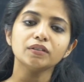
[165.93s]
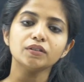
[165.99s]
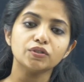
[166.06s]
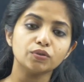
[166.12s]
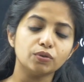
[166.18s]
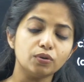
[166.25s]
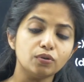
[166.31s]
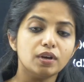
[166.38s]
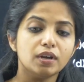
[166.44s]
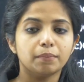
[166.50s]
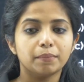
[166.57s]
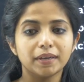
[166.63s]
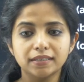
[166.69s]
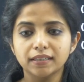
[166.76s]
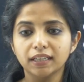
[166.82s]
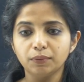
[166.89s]
So
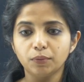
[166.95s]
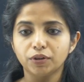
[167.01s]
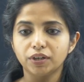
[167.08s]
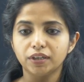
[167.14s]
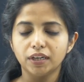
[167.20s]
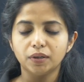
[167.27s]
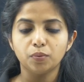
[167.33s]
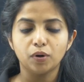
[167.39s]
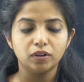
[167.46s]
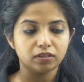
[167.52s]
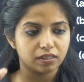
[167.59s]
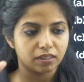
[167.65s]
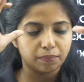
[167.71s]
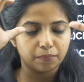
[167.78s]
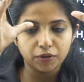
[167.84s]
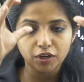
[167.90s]
basically what he did
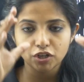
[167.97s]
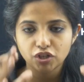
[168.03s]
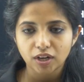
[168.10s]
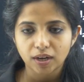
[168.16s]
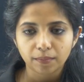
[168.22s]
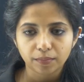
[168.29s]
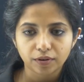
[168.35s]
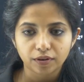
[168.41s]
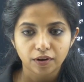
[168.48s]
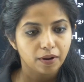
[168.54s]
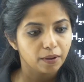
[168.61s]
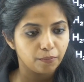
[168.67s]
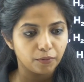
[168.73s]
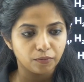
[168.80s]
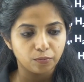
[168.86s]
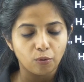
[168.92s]
was he put a chamber,
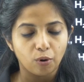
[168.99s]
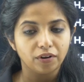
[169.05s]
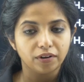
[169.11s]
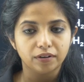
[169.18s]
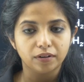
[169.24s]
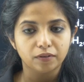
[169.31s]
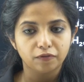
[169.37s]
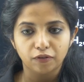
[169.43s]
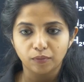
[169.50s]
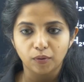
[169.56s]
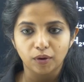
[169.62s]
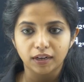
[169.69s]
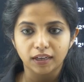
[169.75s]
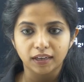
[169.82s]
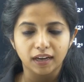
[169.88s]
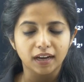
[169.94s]
he put water for
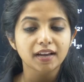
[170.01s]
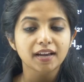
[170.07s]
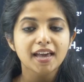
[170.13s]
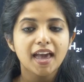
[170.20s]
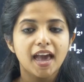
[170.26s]
boiling, yeah,